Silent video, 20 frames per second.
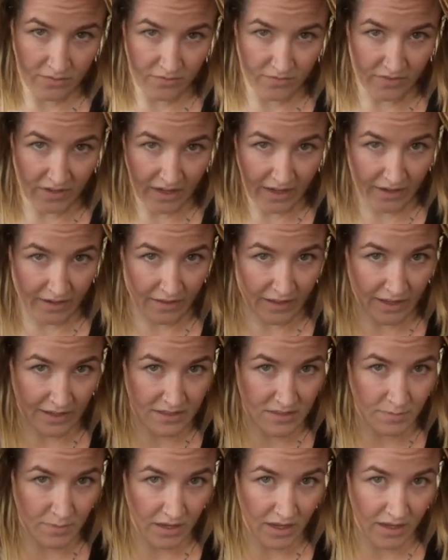find that
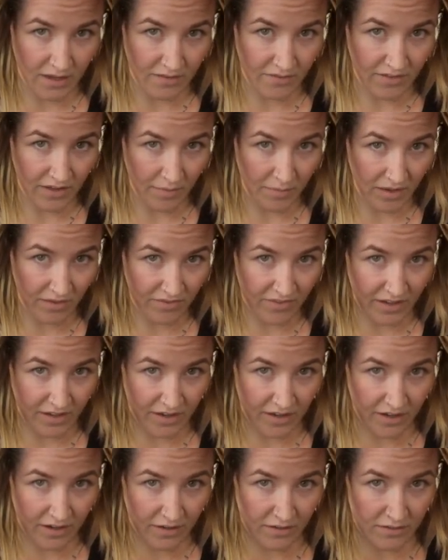spot, find my
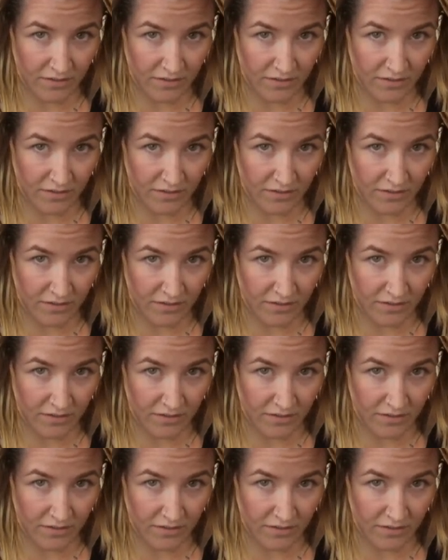finger.